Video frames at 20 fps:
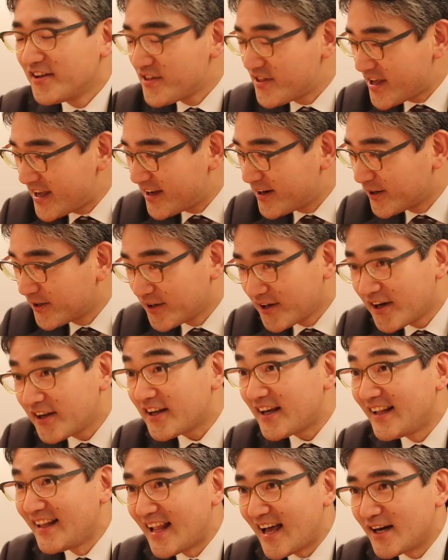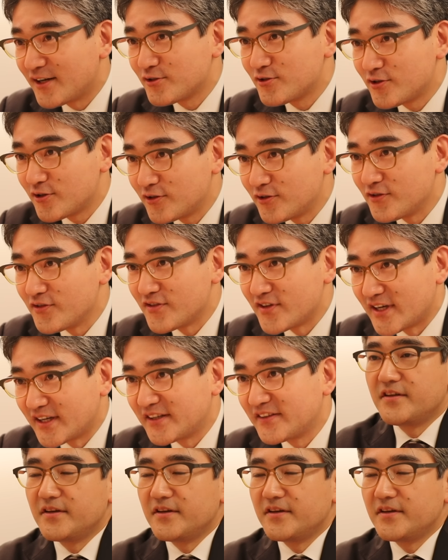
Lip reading: They are not allowed to do that.